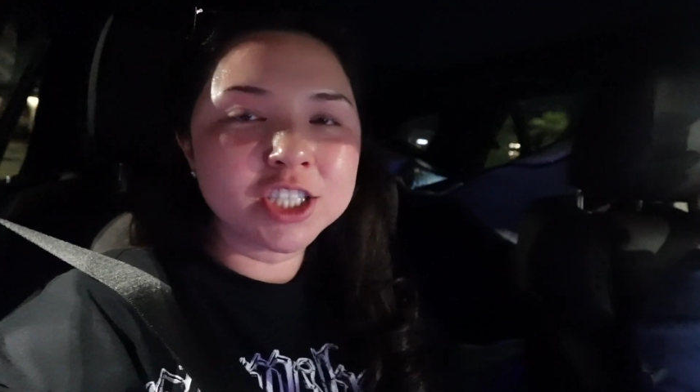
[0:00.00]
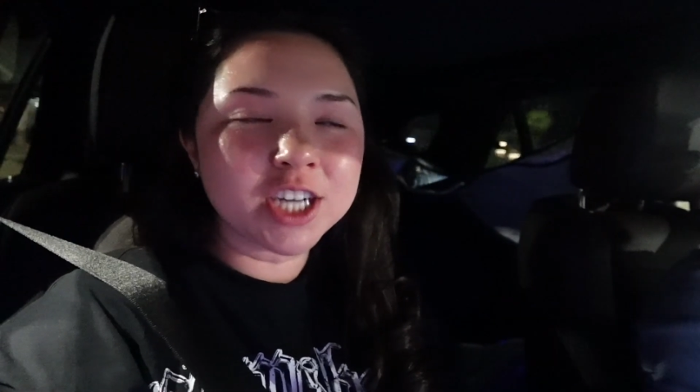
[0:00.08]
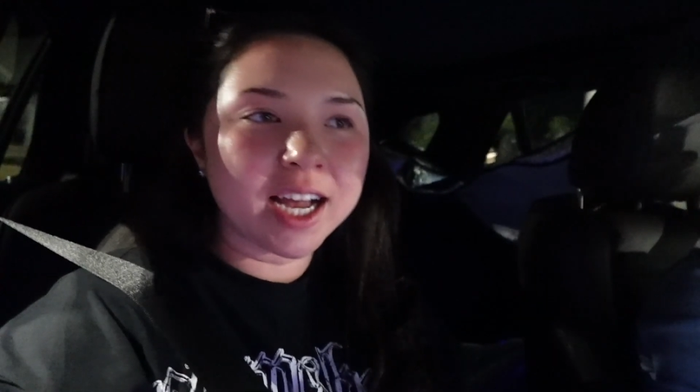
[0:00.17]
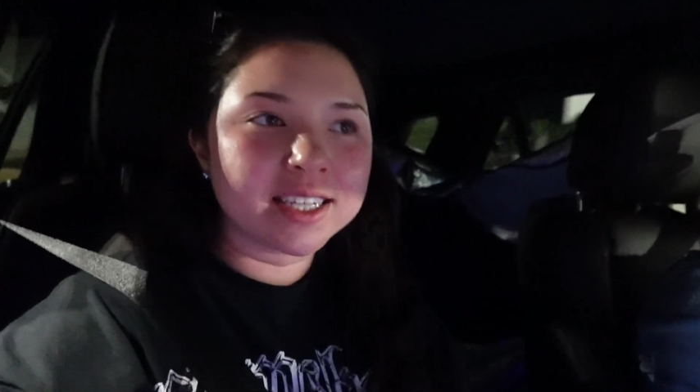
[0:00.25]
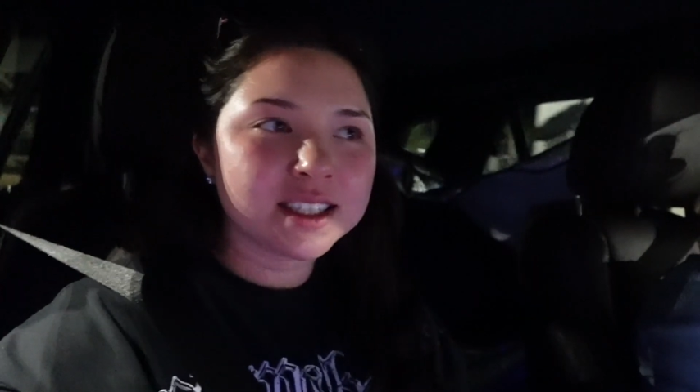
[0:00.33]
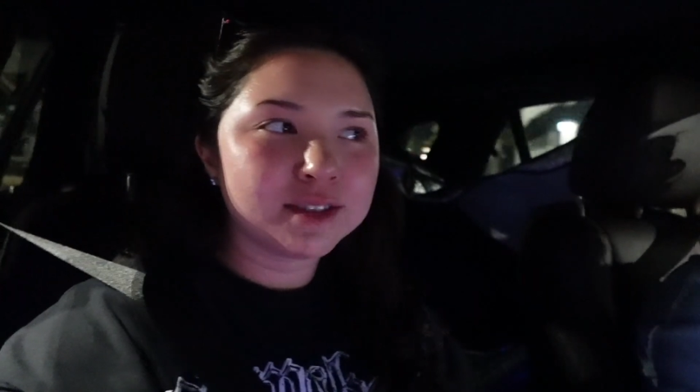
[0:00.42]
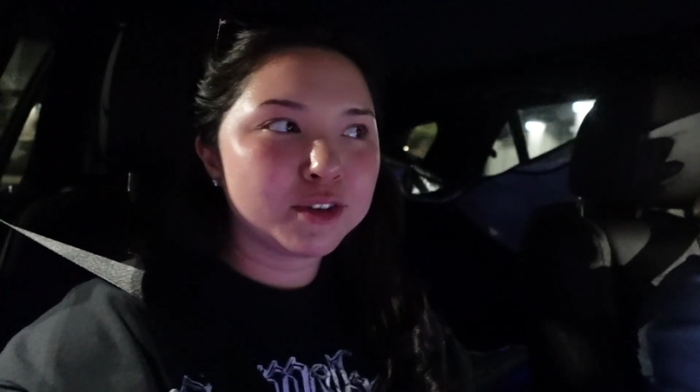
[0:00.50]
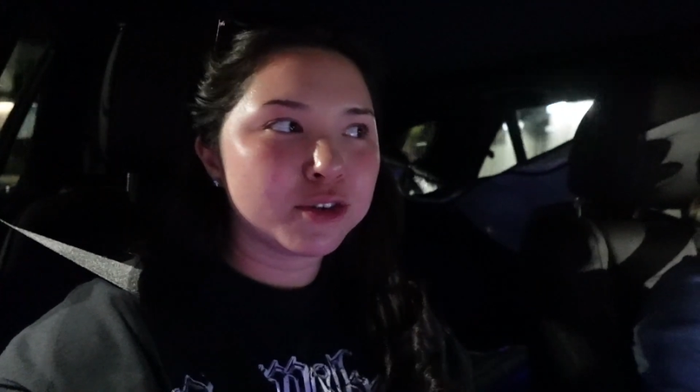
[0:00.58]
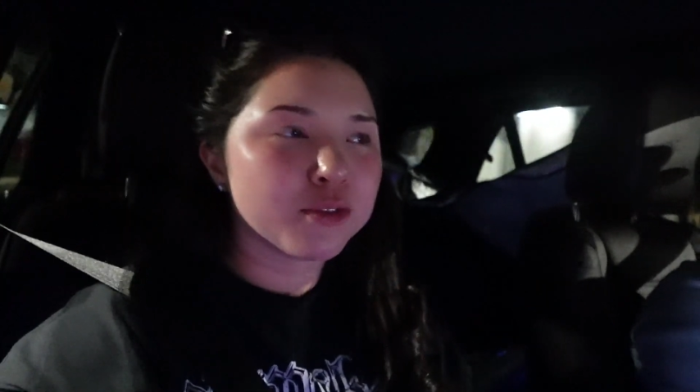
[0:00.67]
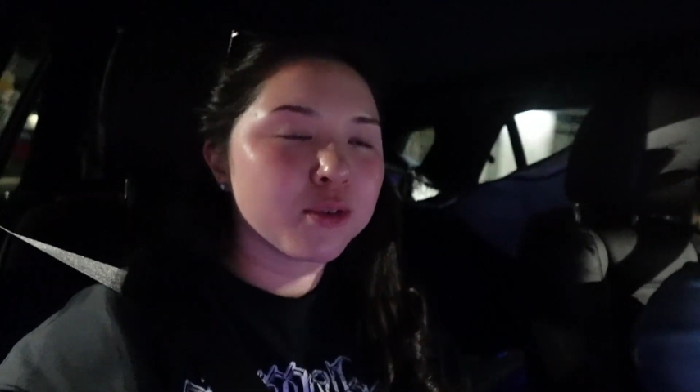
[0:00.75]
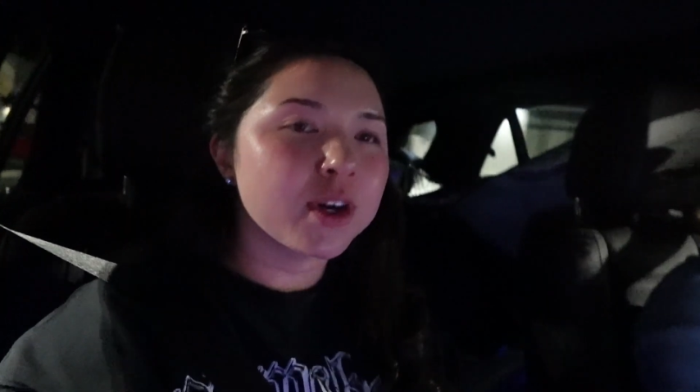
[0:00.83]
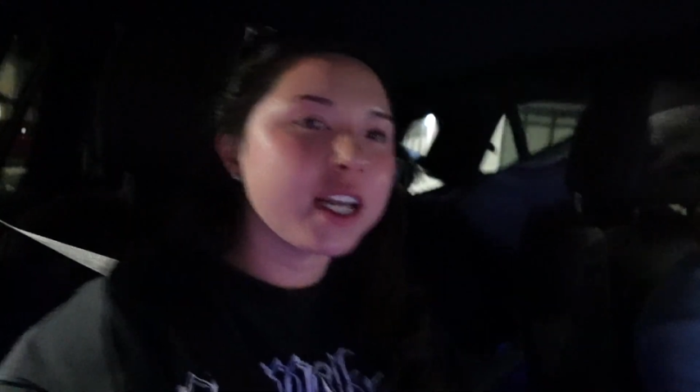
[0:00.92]
Jacksonville,
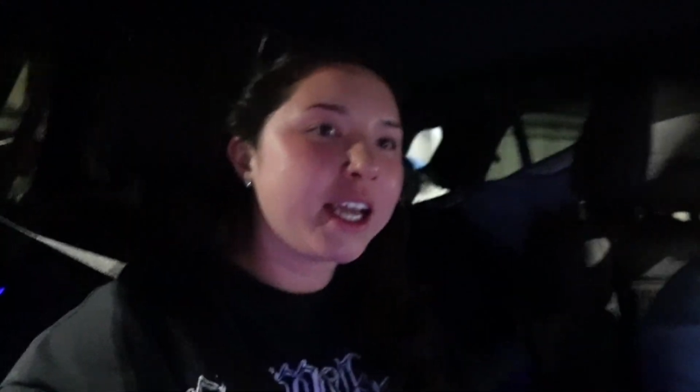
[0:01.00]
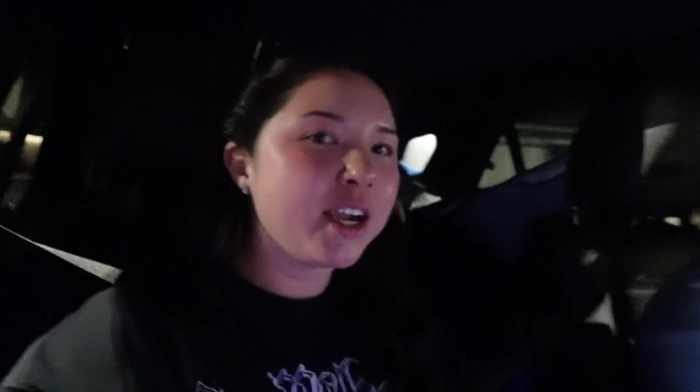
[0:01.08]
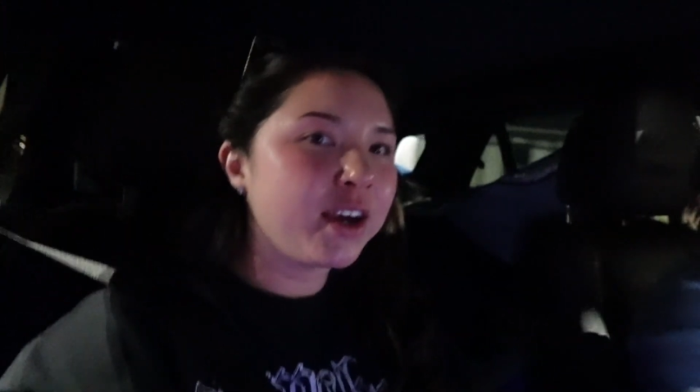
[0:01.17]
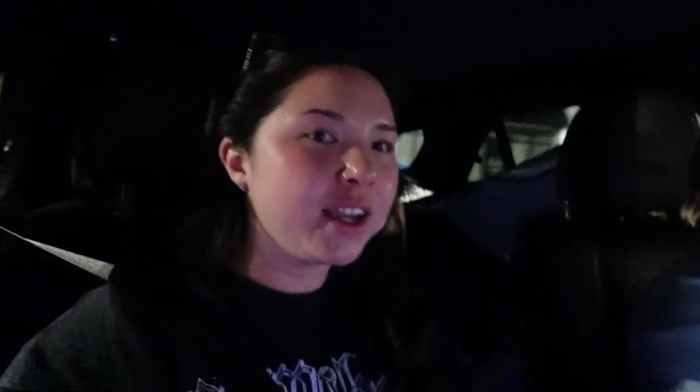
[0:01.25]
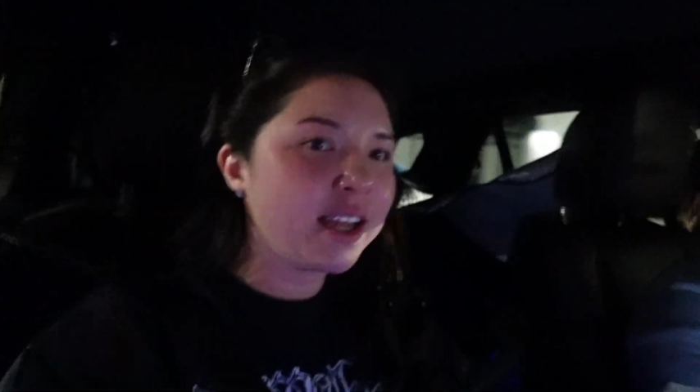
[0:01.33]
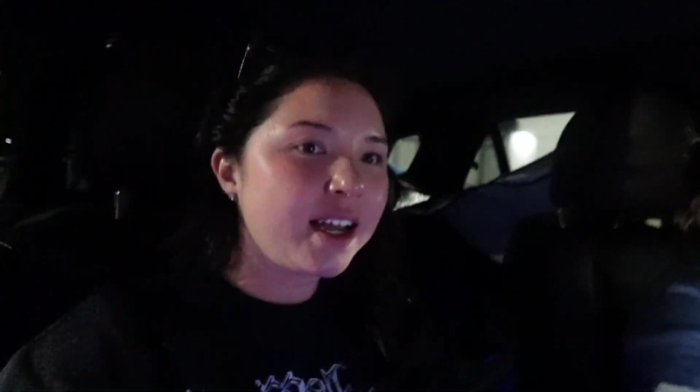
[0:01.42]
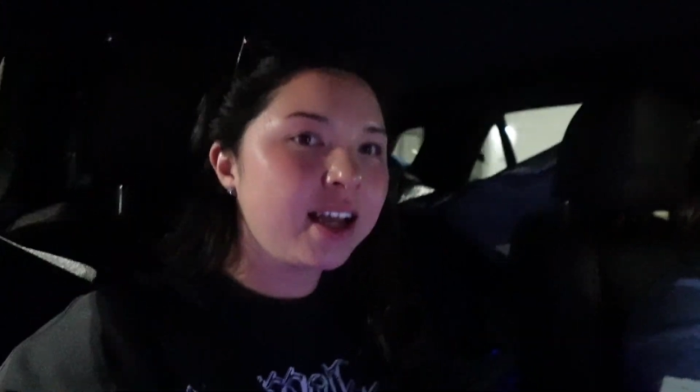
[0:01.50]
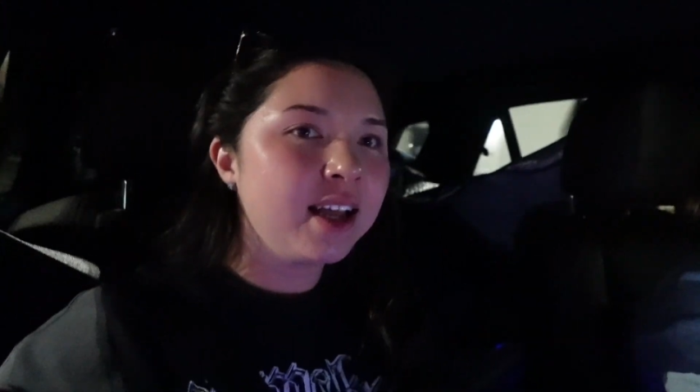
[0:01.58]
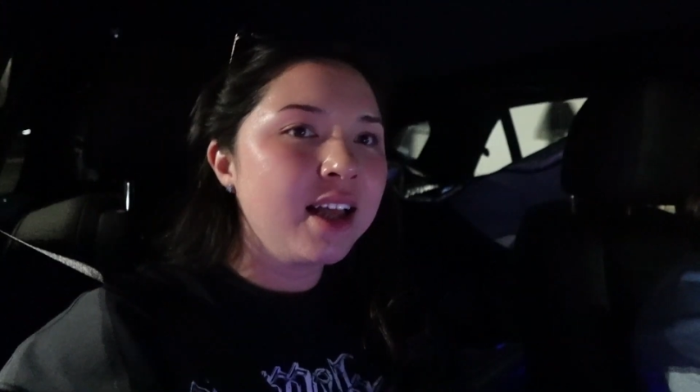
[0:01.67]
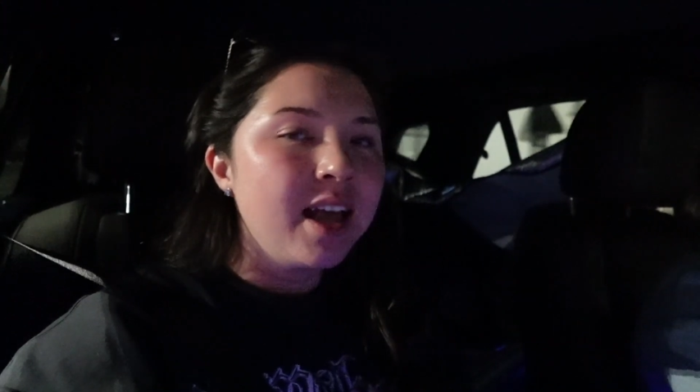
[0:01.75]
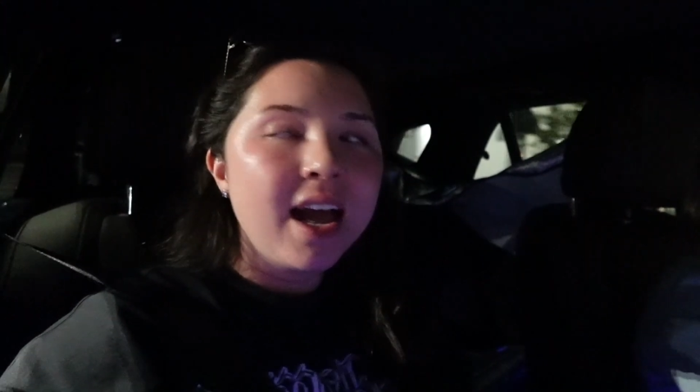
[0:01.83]
Florida area,